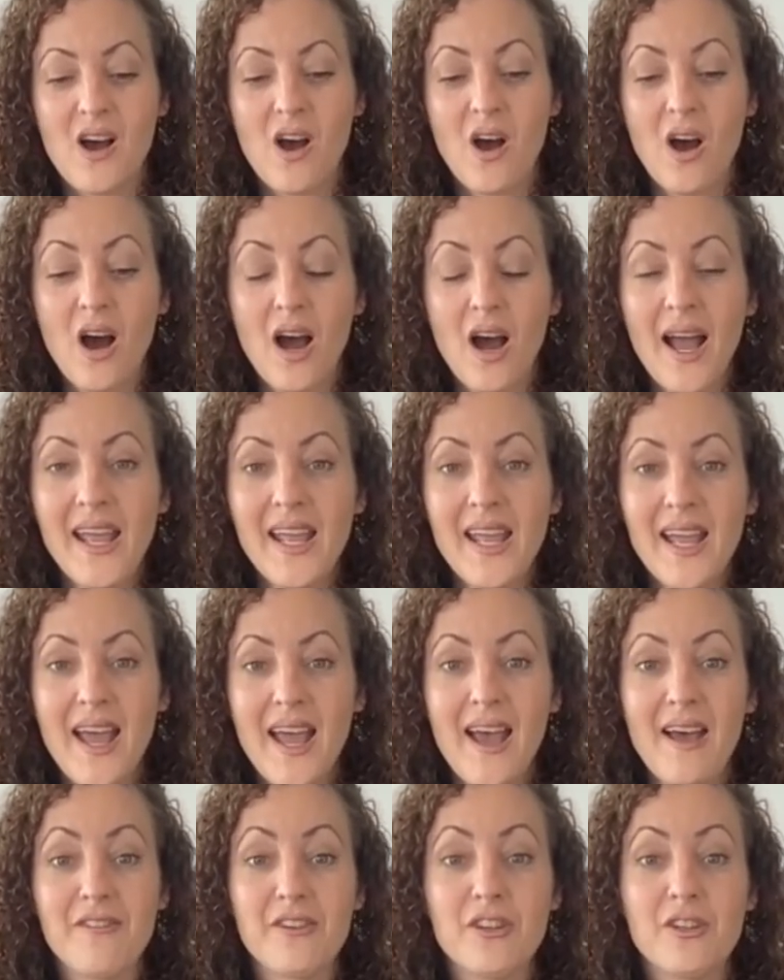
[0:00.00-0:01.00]
I
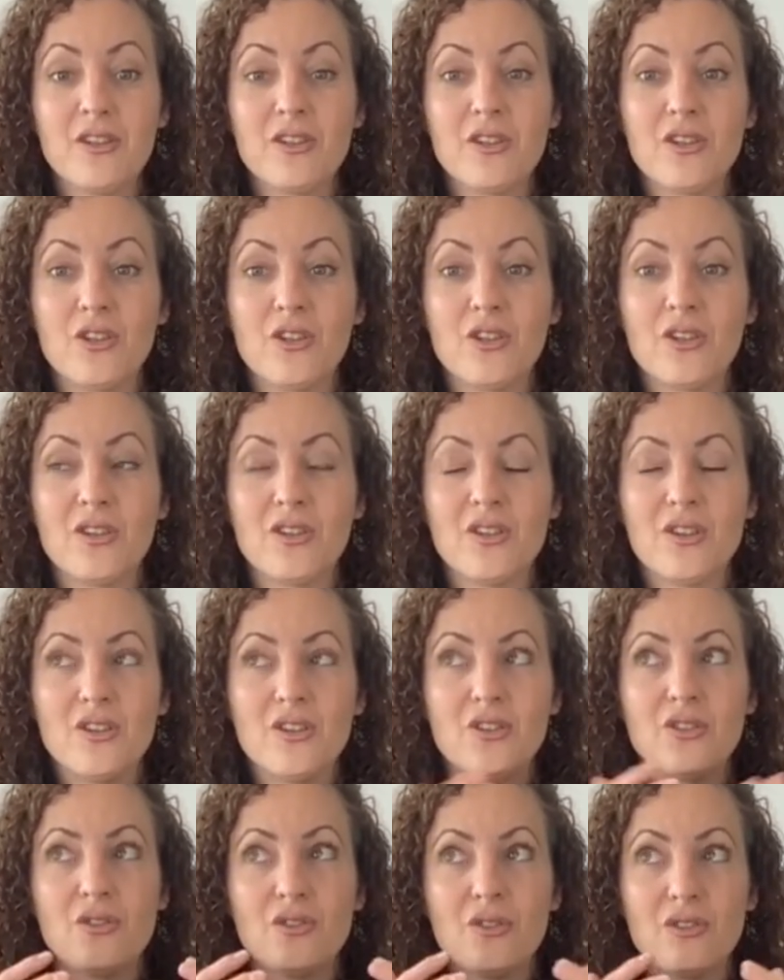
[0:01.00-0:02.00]
have an
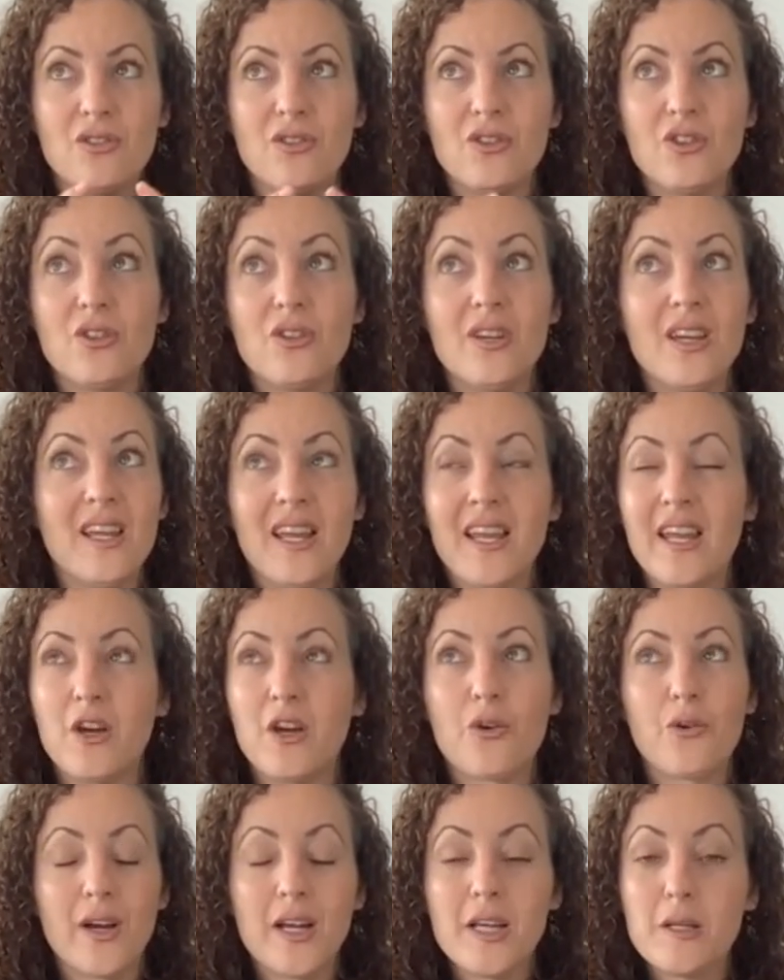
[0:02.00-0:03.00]

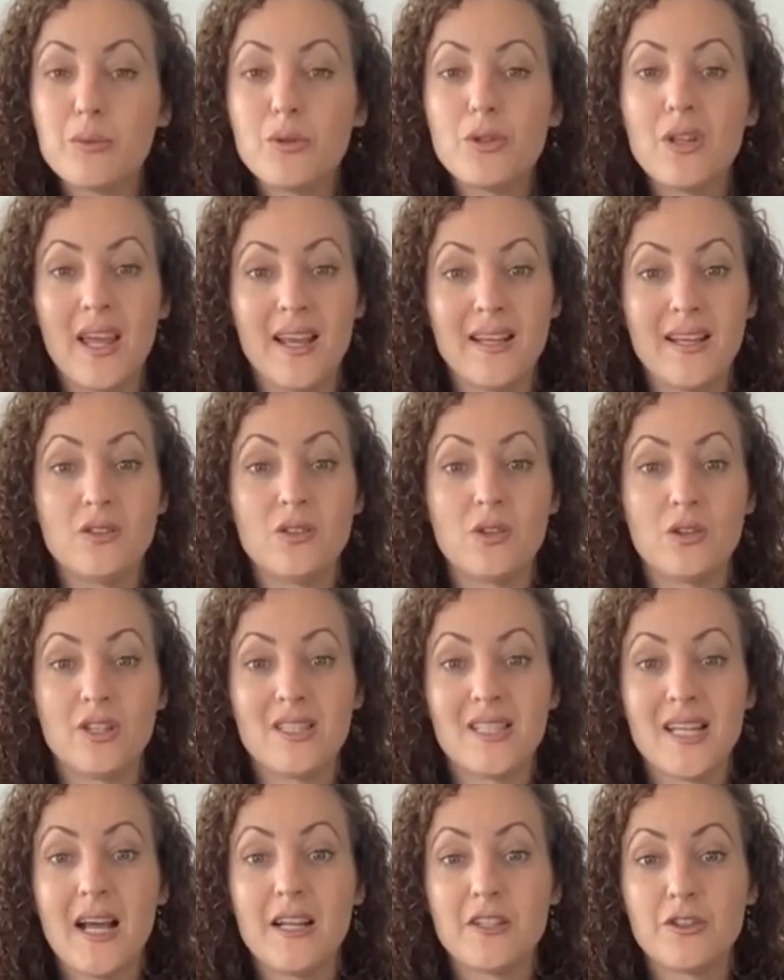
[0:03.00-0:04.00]
incredible lens on
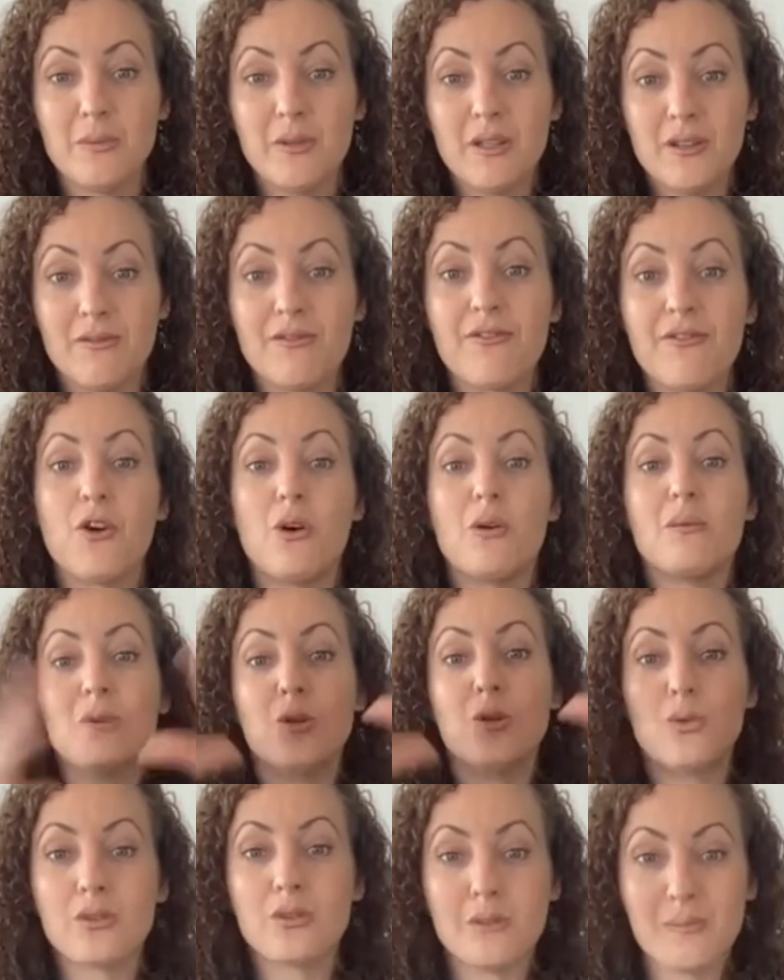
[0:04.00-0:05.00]
attachment from
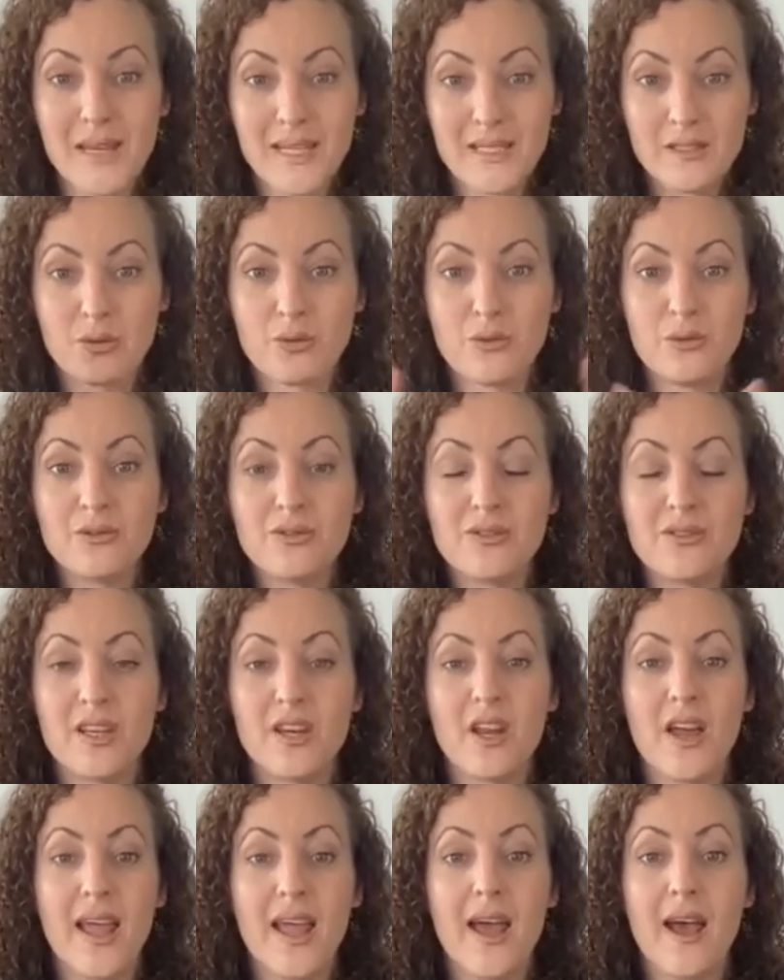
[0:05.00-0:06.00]
all the mentors that
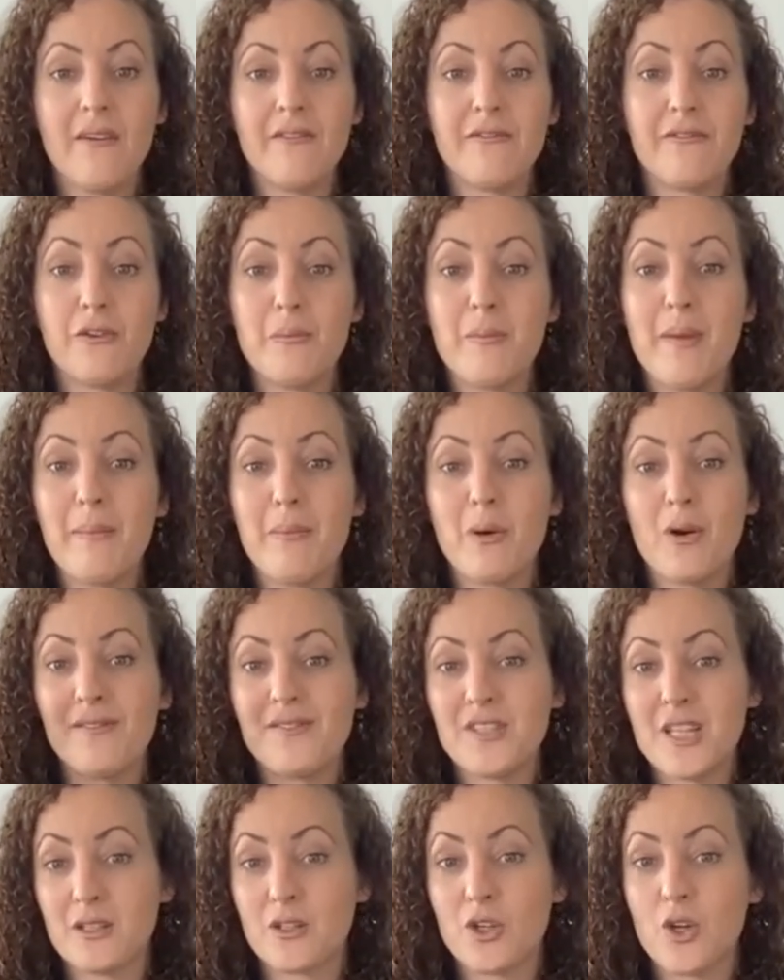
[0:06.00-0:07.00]
I have. Remember, I've
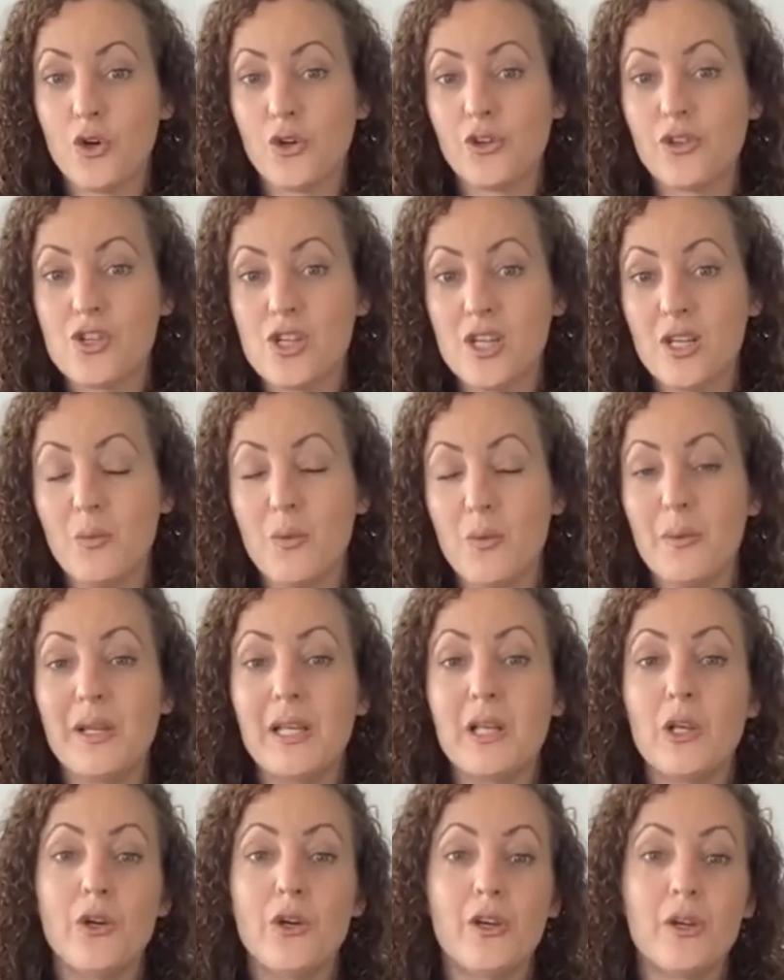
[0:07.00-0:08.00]
done coaching where we
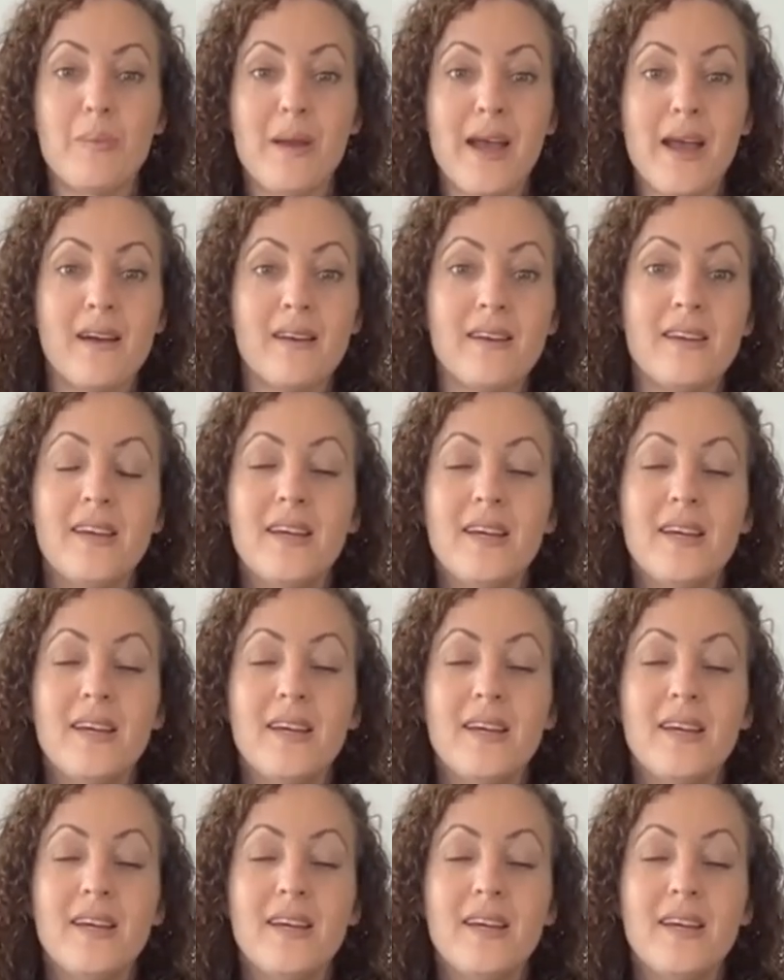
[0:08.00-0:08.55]
learn about